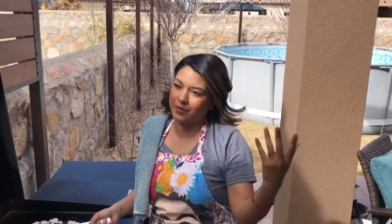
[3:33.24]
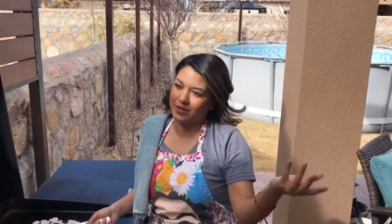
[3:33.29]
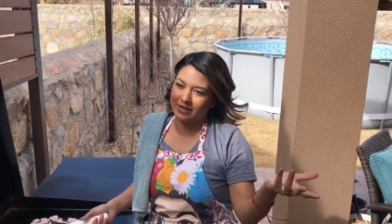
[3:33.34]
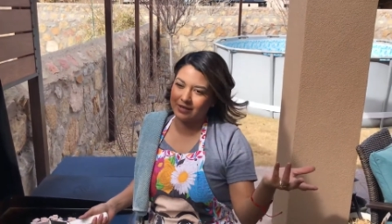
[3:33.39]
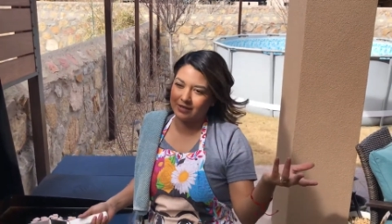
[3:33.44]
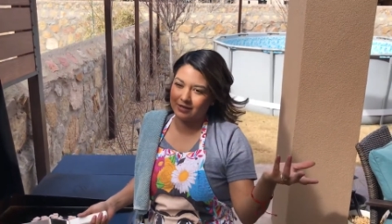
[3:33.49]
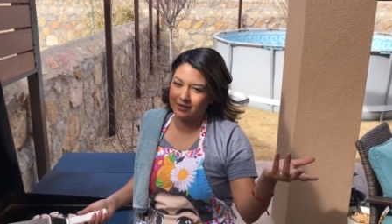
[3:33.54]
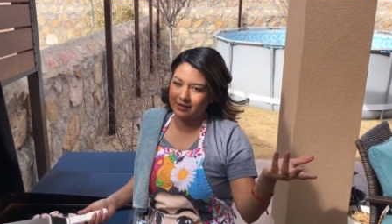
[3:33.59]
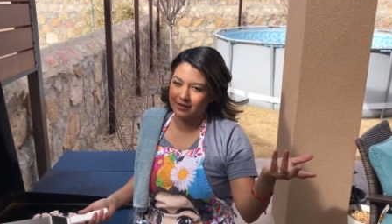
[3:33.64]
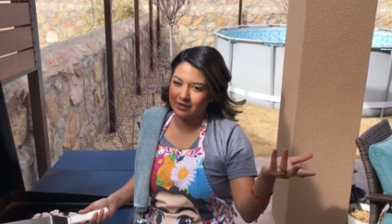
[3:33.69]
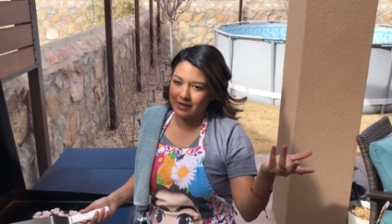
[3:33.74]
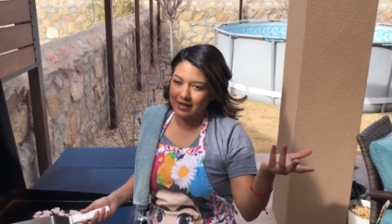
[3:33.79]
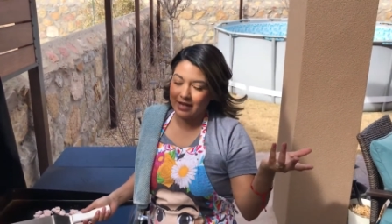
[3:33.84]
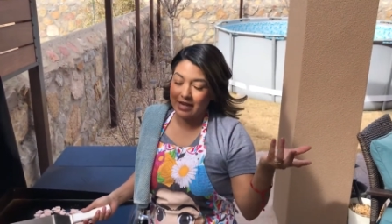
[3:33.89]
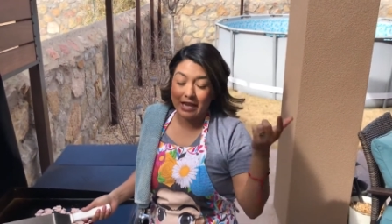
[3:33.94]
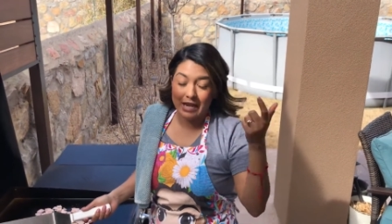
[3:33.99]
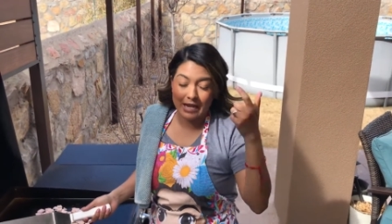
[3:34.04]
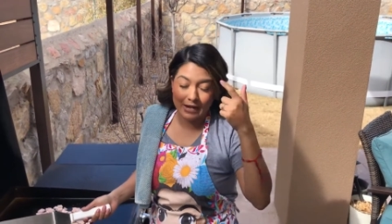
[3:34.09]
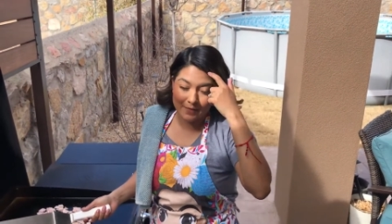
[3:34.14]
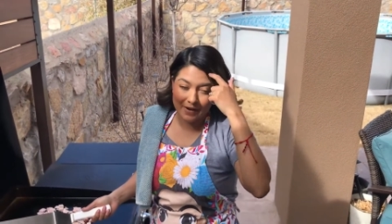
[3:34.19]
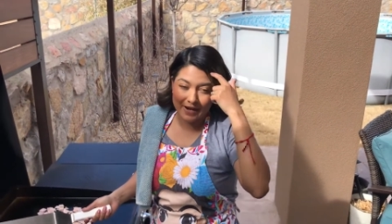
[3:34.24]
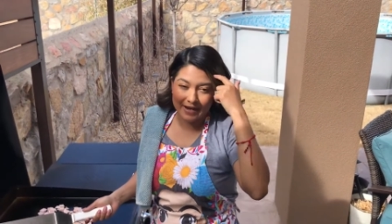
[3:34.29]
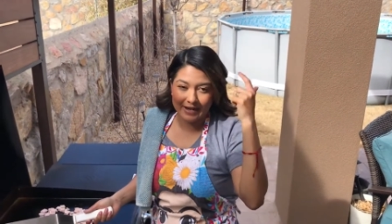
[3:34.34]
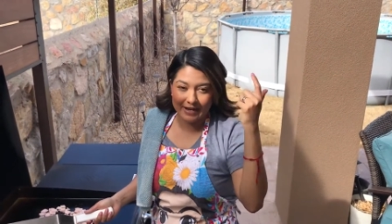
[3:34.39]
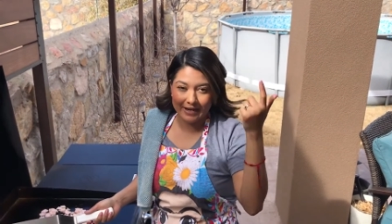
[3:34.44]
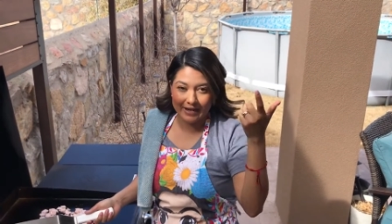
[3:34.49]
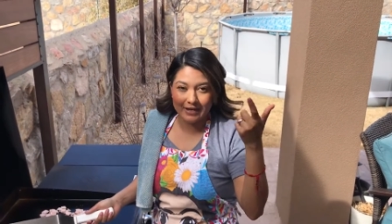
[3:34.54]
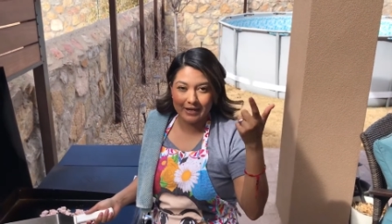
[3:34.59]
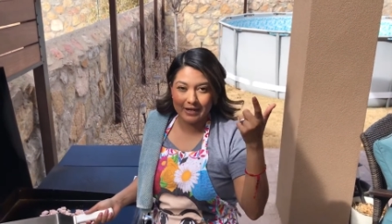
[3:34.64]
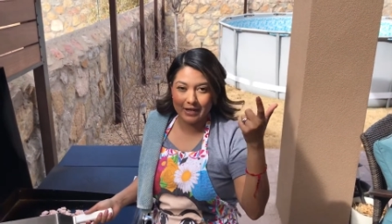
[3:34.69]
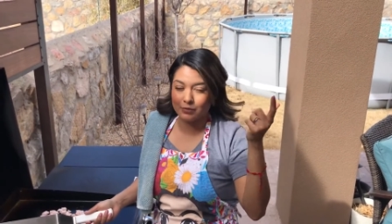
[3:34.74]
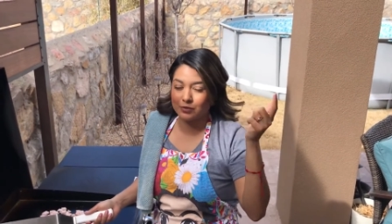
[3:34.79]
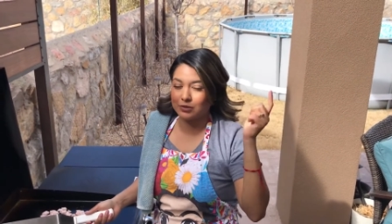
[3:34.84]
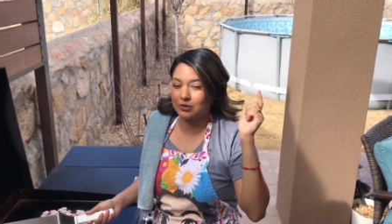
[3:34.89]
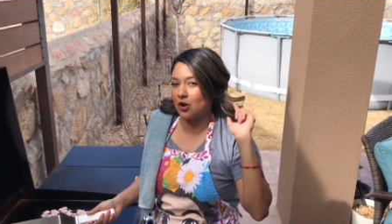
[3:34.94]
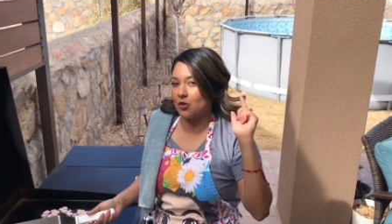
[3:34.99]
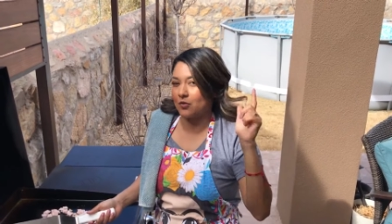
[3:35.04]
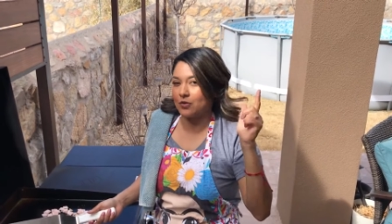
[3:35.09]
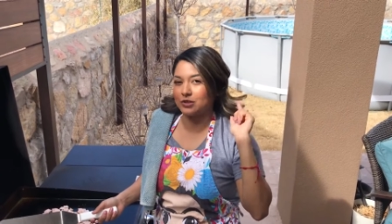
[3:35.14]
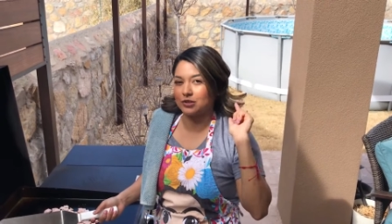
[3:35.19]
but in my head it was
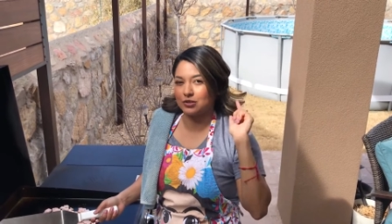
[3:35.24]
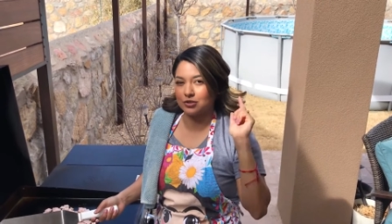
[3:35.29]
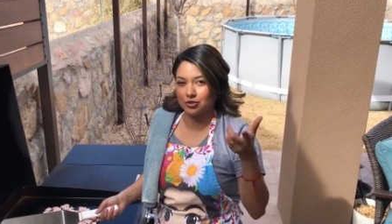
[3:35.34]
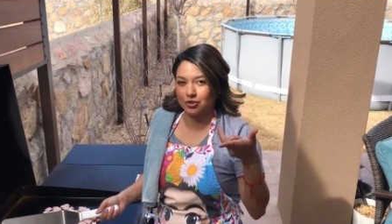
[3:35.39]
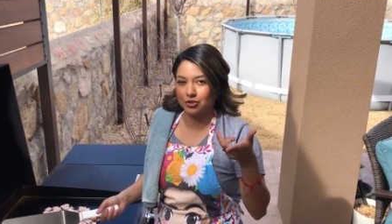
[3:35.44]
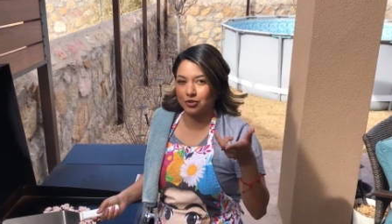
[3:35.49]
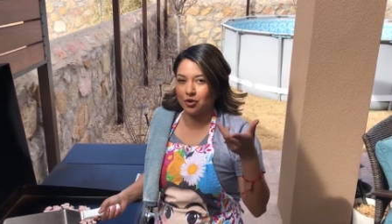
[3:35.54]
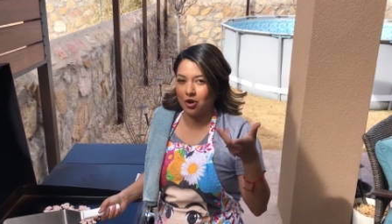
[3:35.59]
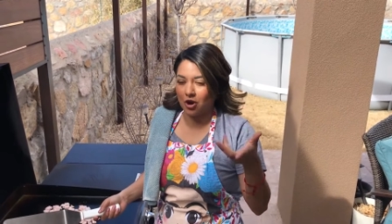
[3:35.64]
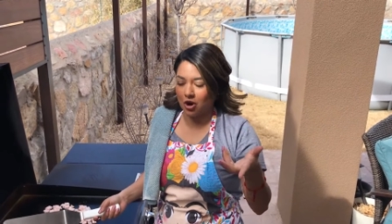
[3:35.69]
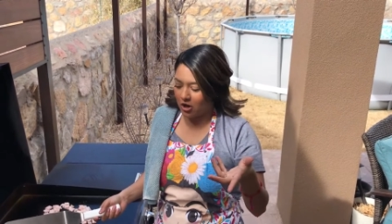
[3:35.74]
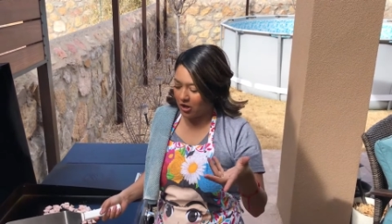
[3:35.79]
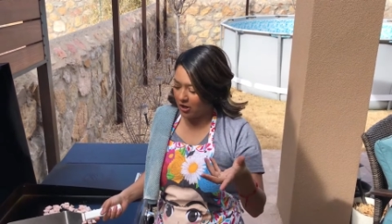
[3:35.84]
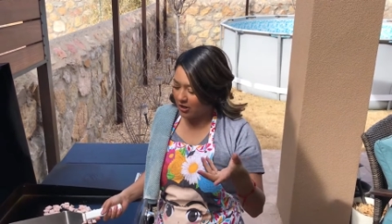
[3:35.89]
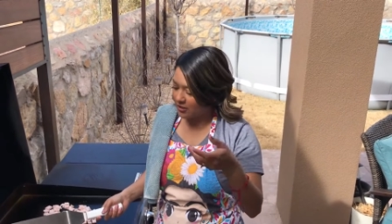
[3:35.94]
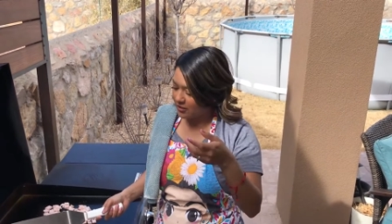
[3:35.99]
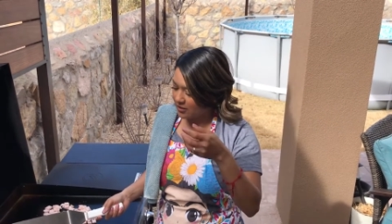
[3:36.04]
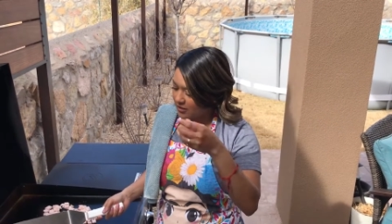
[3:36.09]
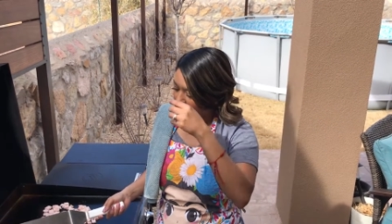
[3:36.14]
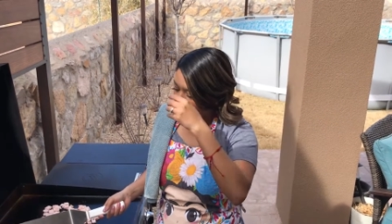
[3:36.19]
always too hard